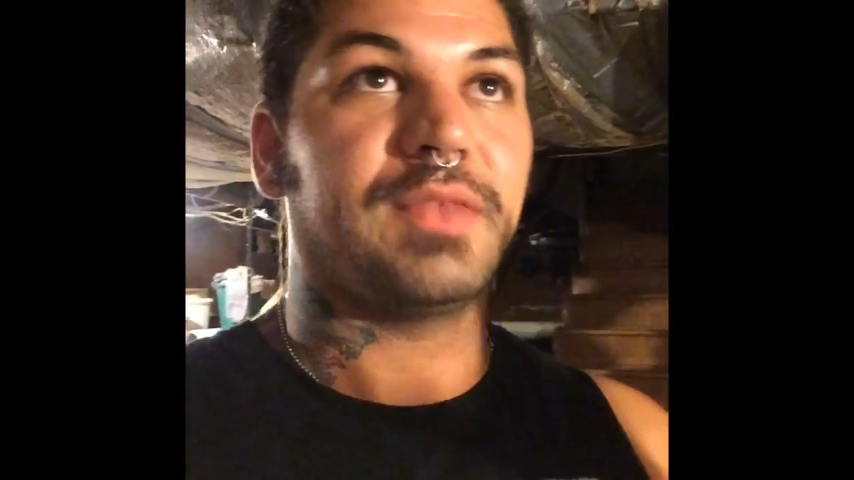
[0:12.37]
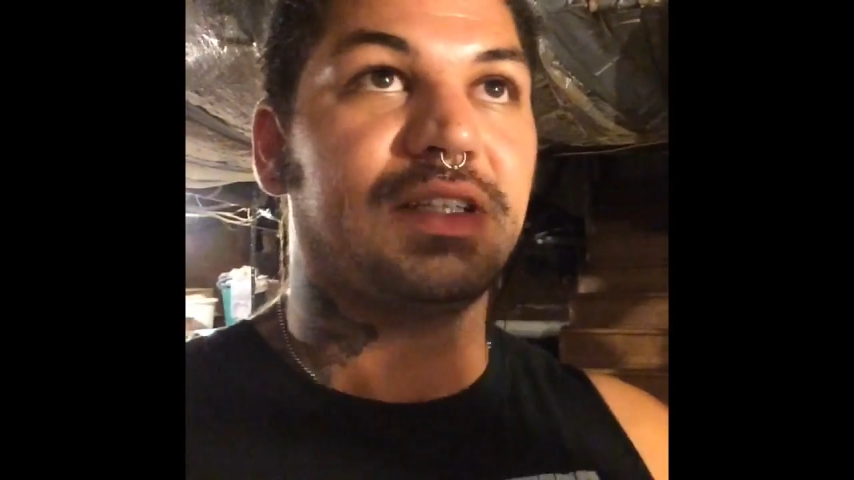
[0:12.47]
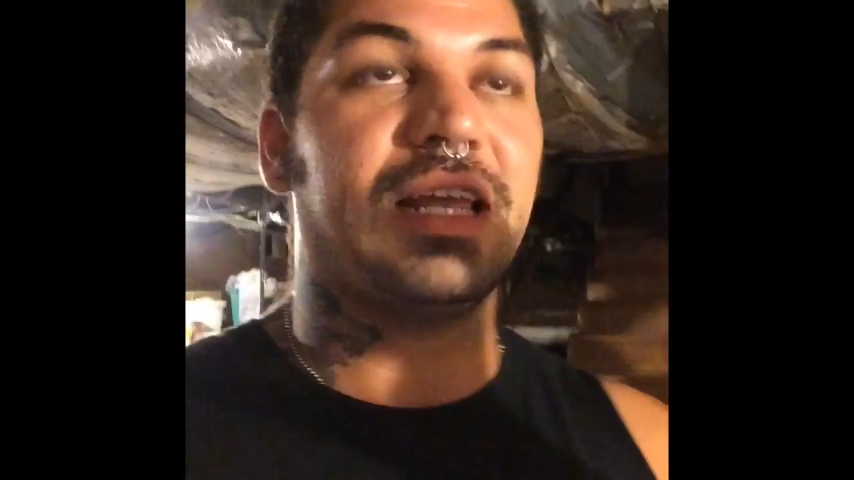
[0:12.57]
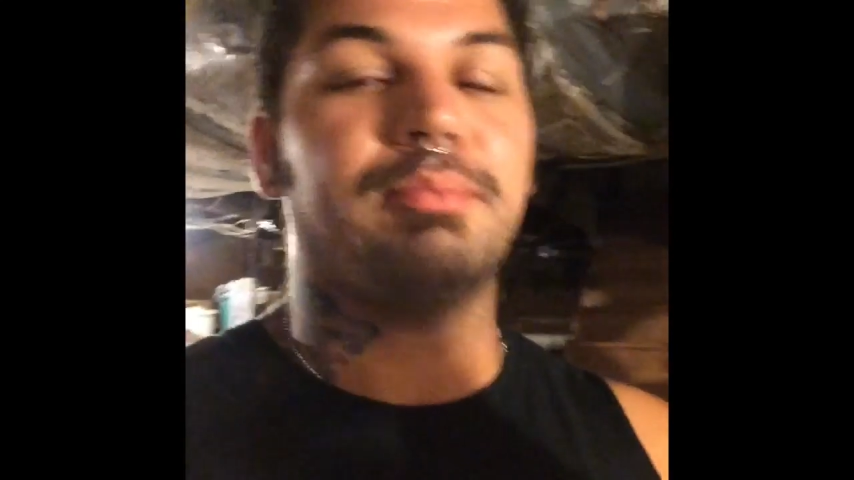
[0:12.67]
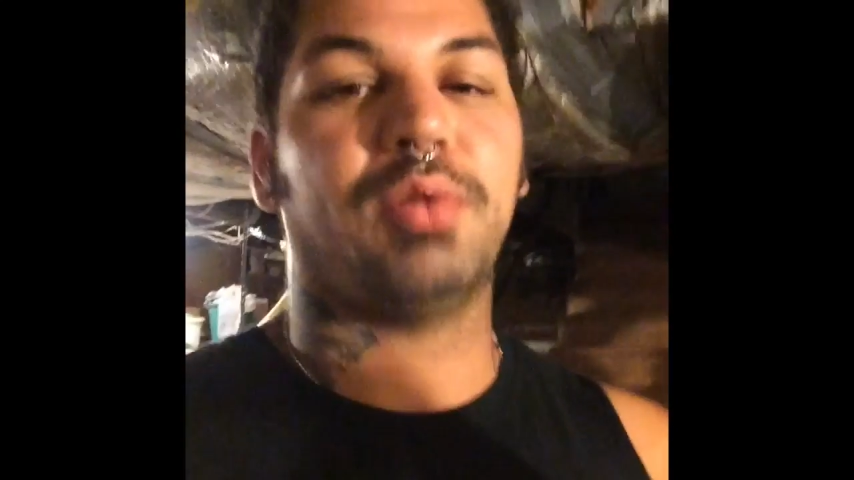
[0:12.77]
the
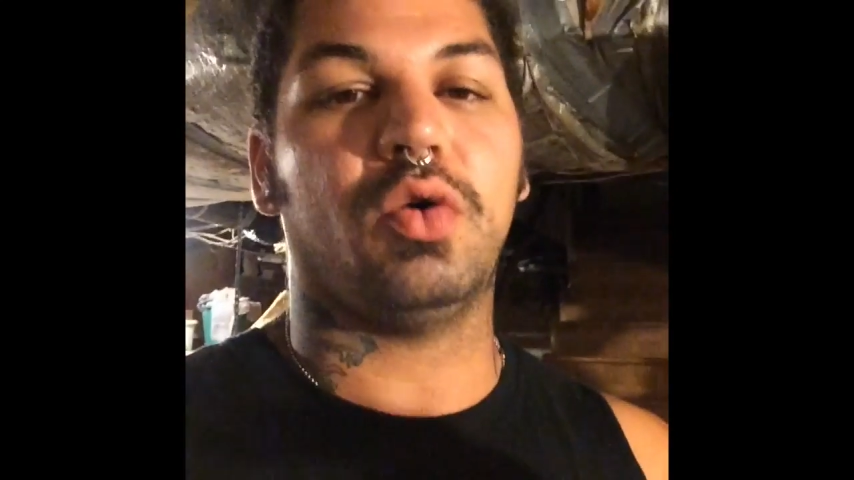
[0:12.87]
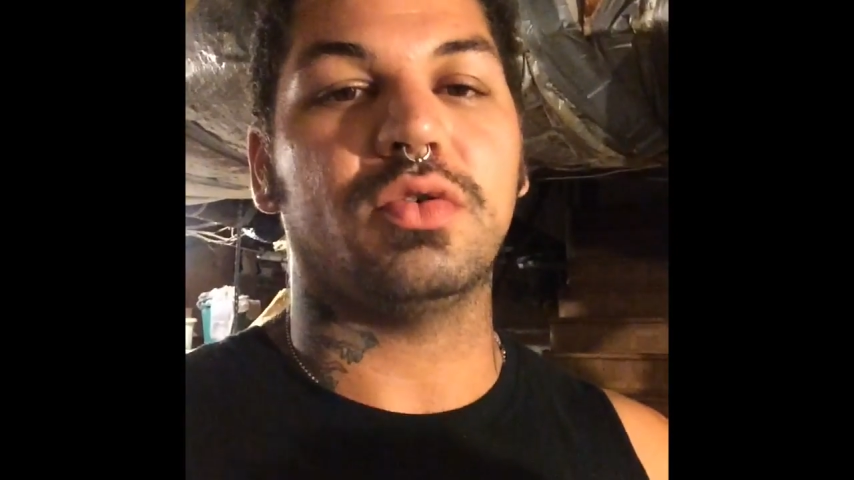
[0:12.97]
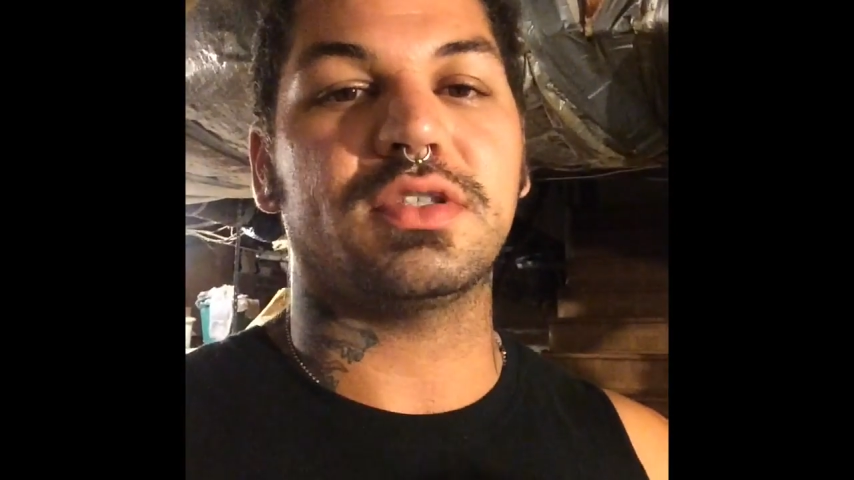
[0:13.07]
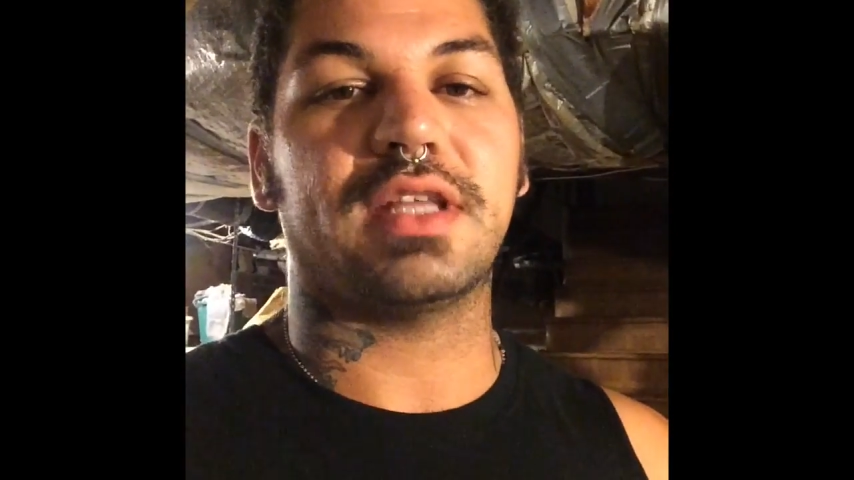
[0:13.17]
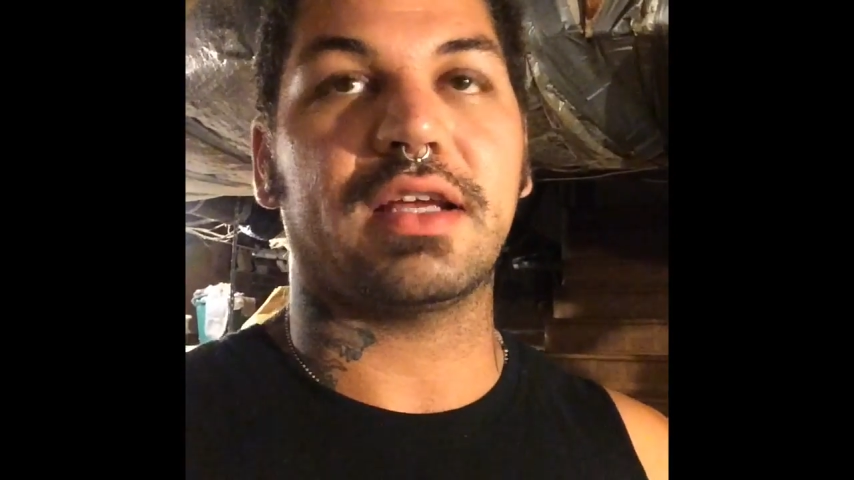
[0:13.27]
tent
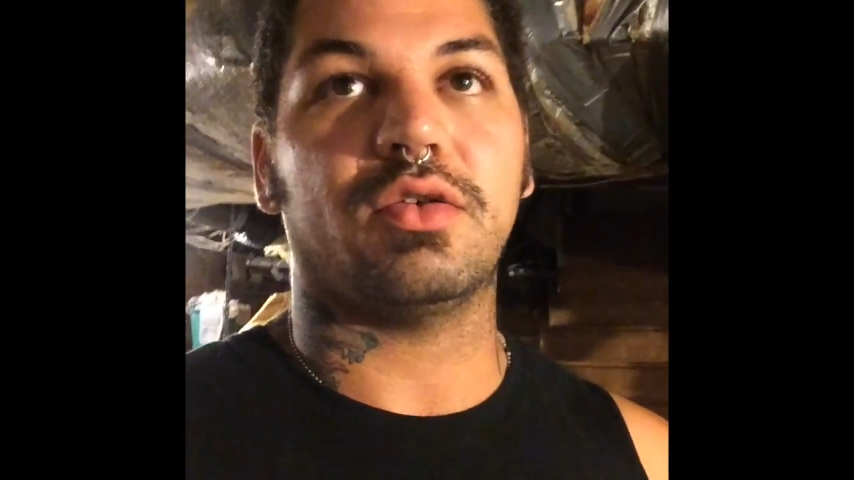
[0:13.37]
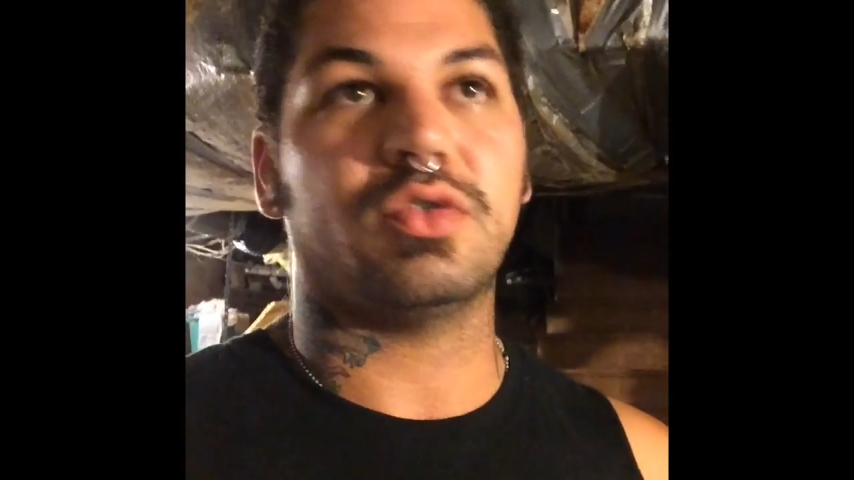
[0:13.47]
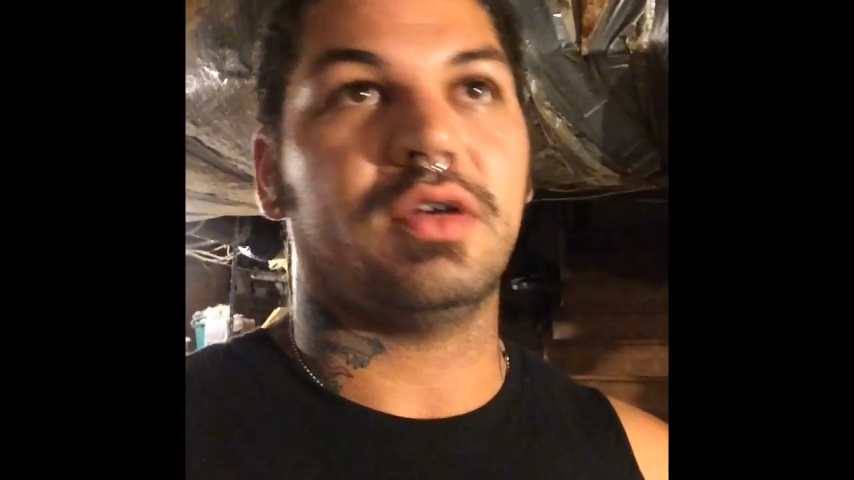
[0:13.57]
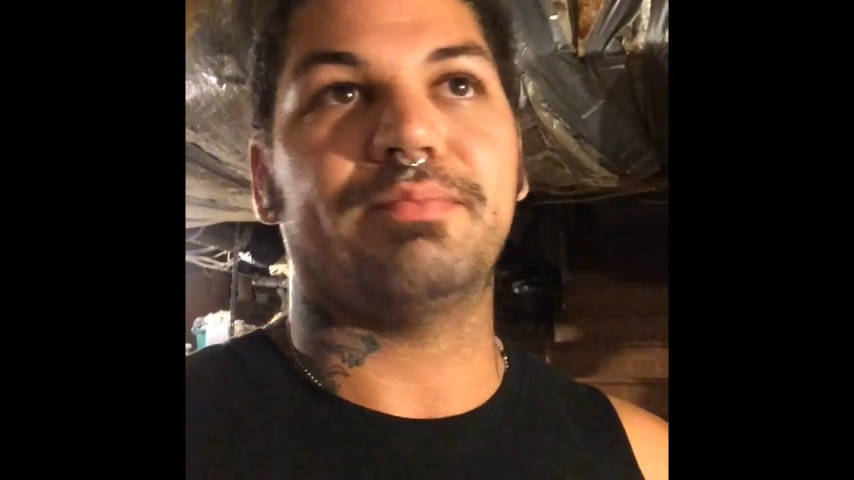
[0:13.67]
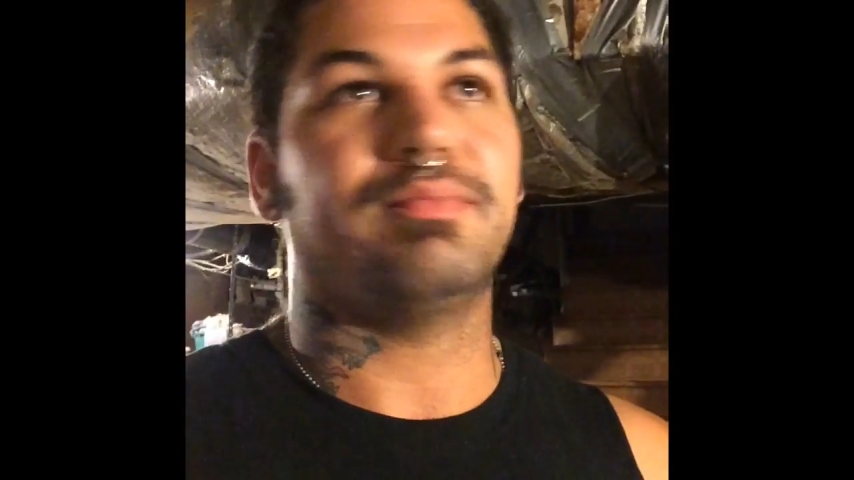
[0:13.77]
poles that go
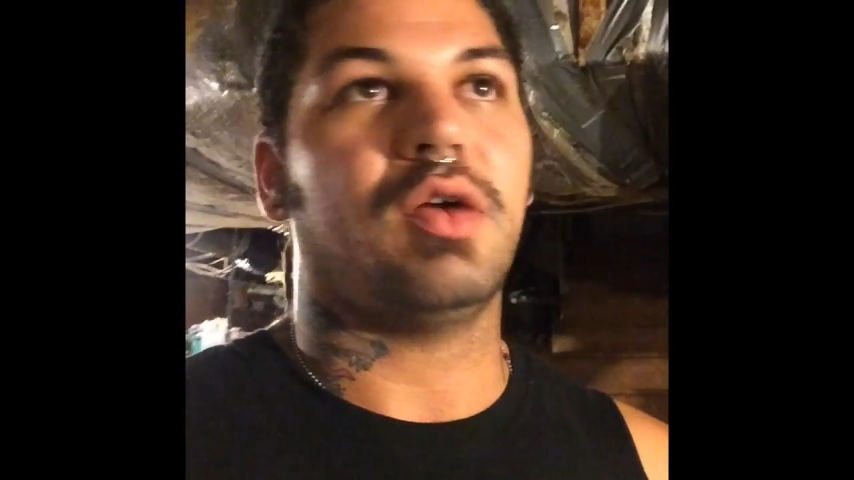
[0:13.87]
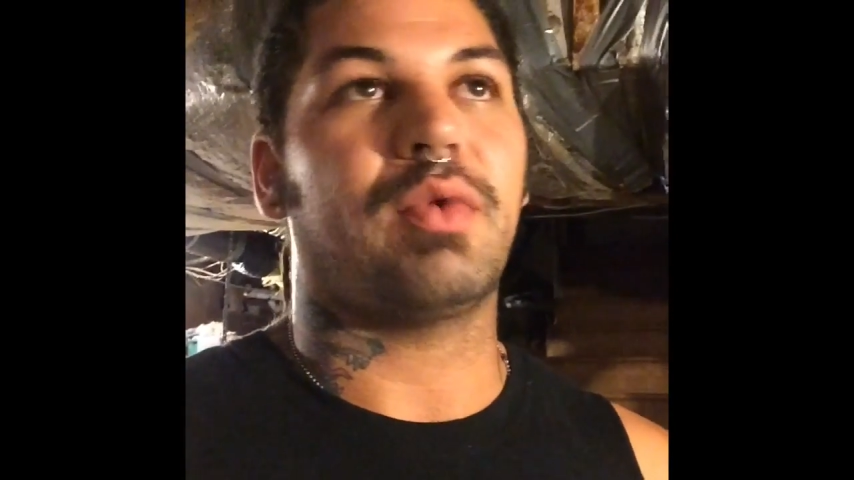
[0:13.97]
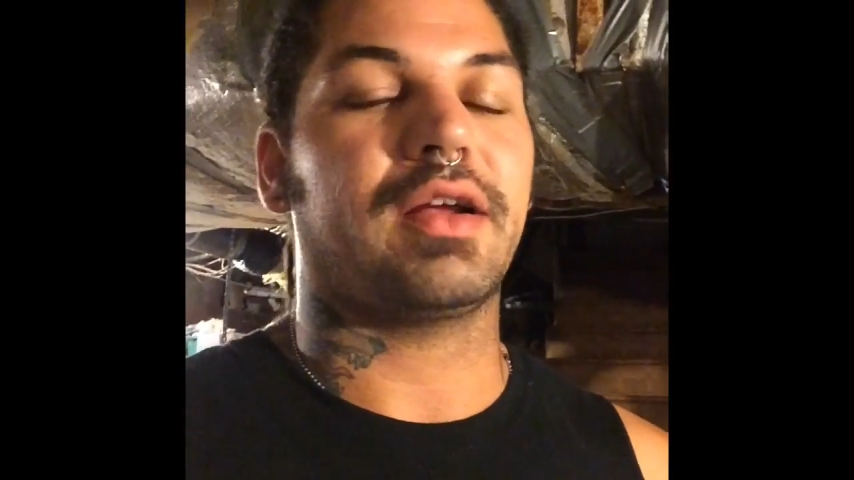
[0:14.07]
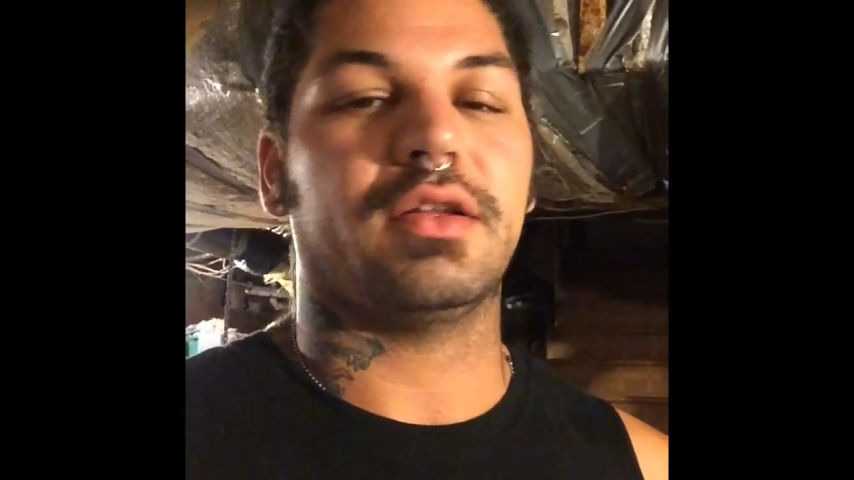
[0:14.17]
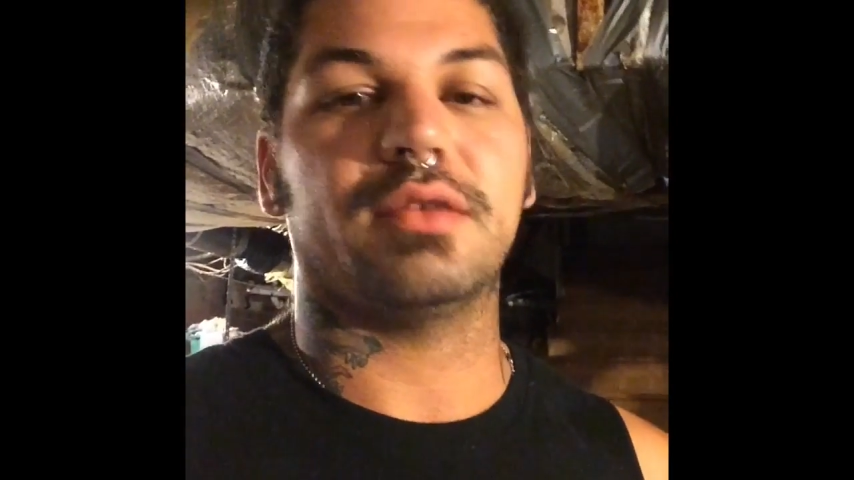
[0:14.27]
to a
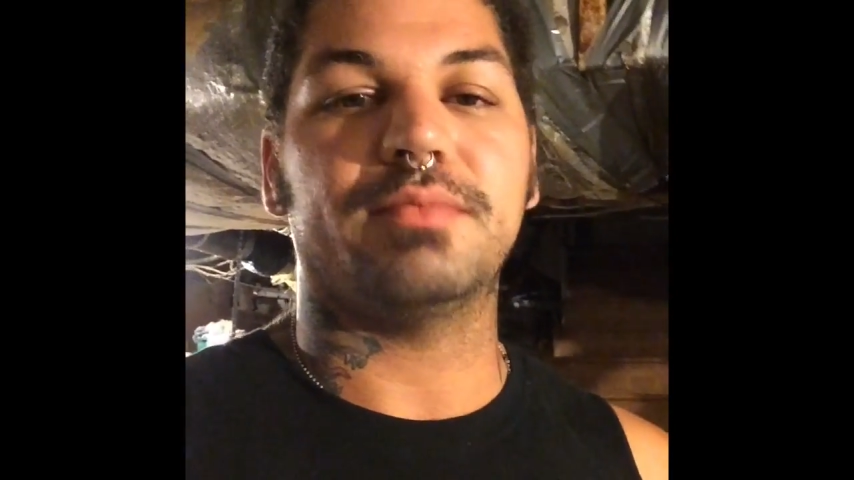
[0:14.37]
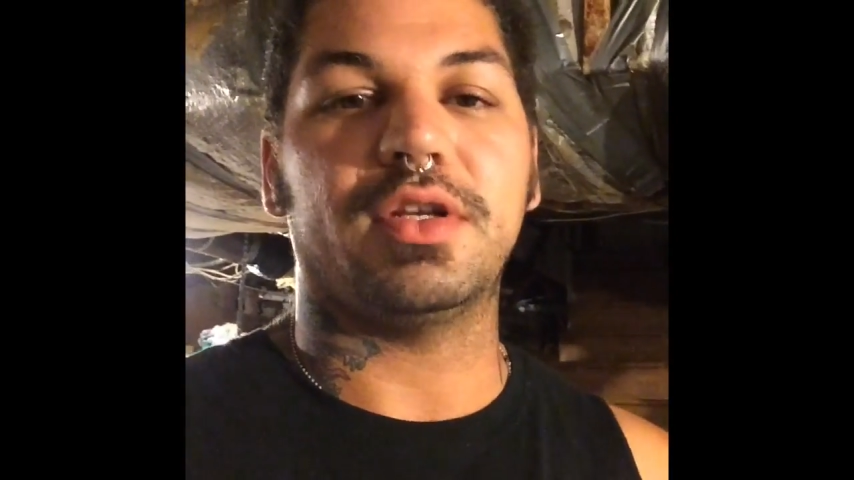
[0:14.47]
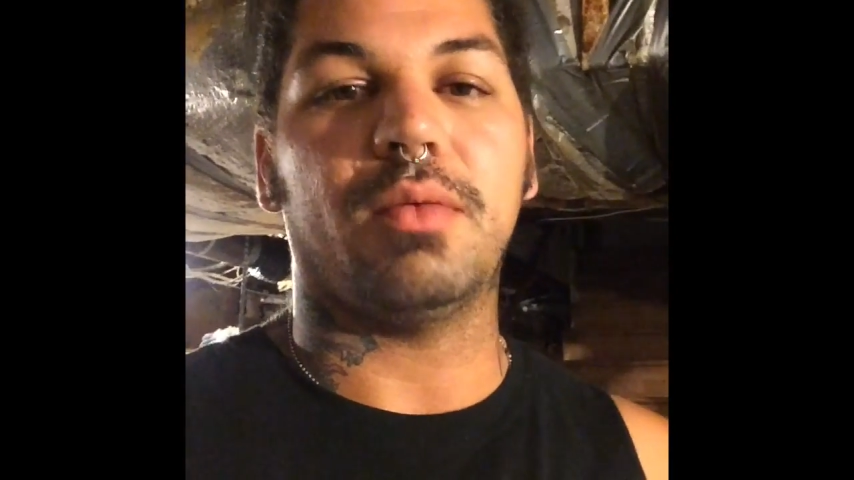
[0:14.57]
regular,